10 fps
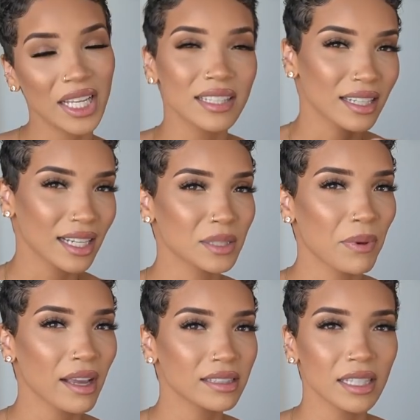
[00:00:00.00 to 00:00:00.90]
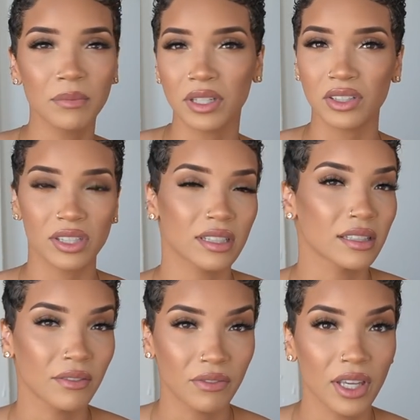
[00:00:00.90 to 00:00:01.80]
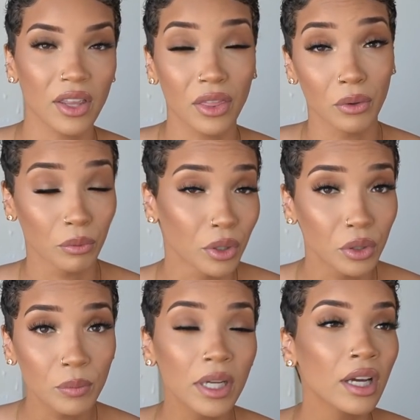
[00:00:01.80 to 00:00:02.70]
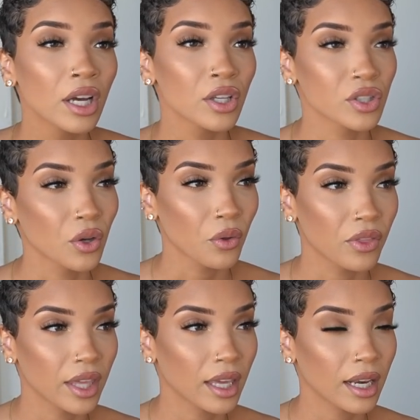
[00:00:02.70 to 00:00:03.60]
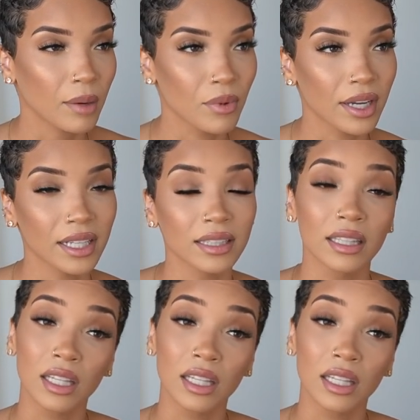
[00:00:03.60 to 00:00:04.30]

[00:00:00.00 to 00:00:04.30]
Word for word: it's a nice painting, but it just doesn't fit the room. So then I brought it in the